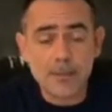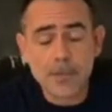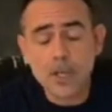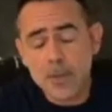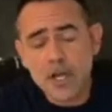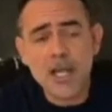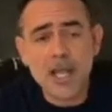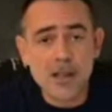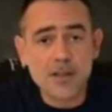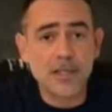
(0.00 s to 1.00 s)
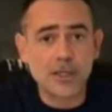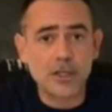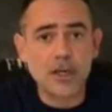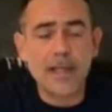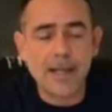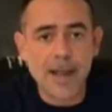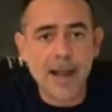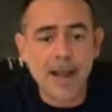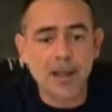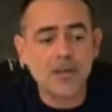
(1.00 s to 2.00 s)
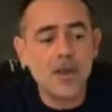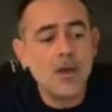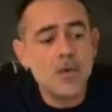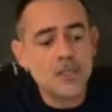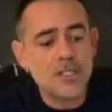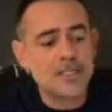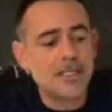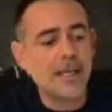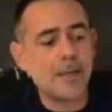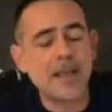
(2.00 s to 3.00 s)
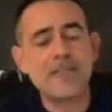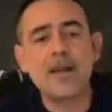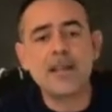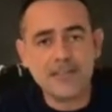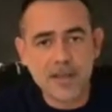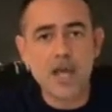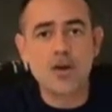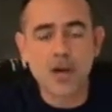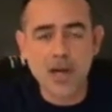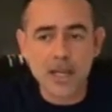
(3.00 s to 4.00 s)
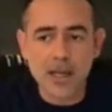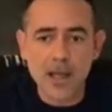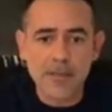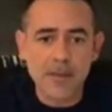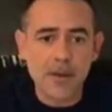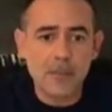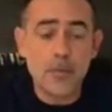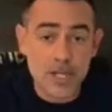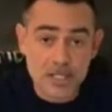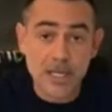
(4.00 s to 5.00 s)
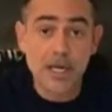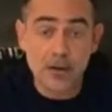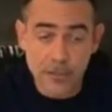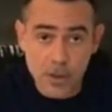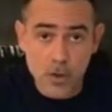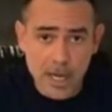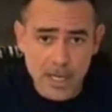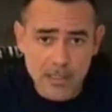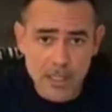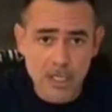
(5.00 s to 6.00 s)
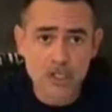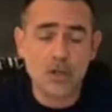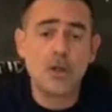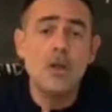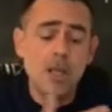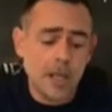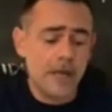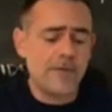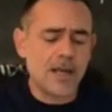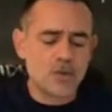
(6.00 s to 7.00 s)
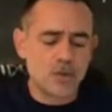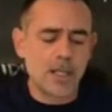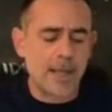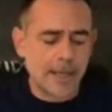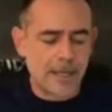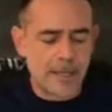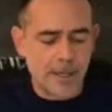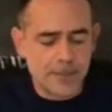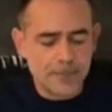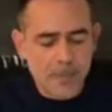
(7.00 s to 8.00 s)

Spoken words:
community health center in Caracas, which is led by Feliciano Reina, the president of the organization in Venezuela and here.